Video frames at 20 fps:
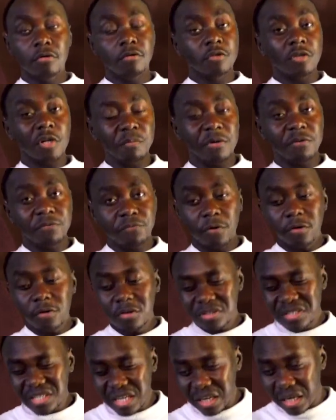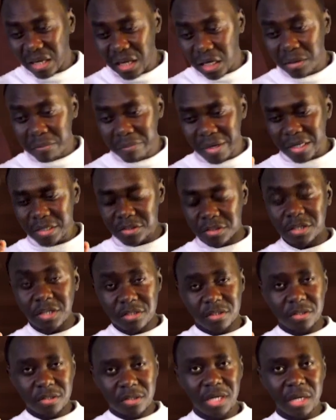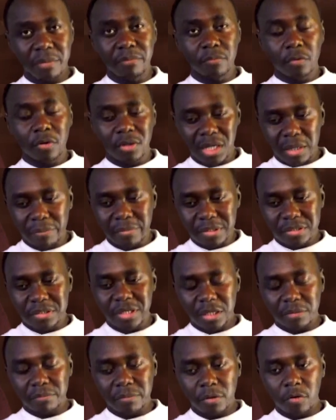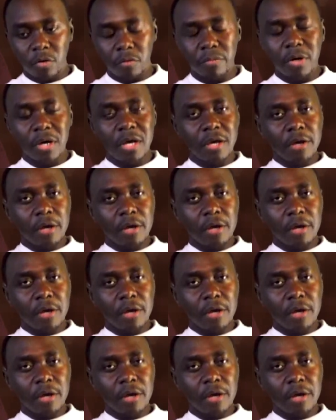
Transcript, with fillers: So before you say, Amen, Jesus, come, come and take me home,